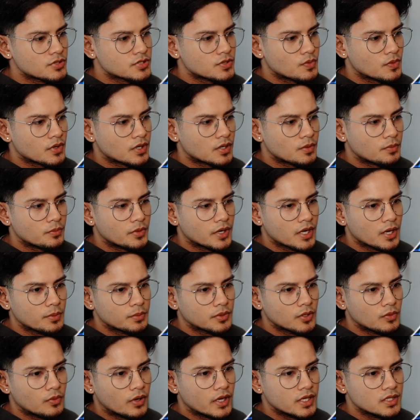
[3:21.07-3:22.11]
So we're going to bring up
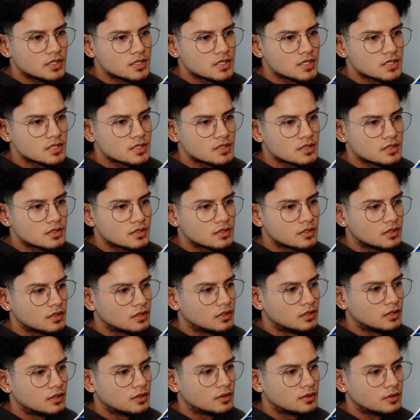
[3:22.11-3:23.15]
the whites,
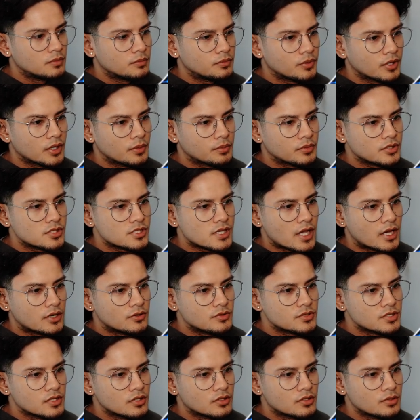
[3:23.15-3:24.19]
bring up the
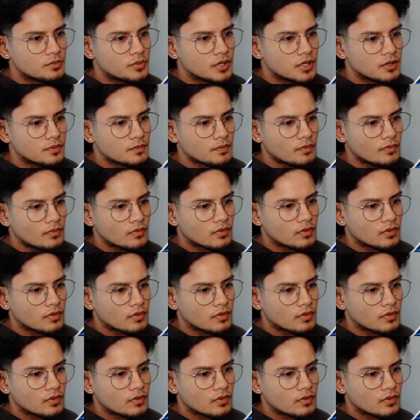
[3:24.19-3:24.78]
shadows a little bit.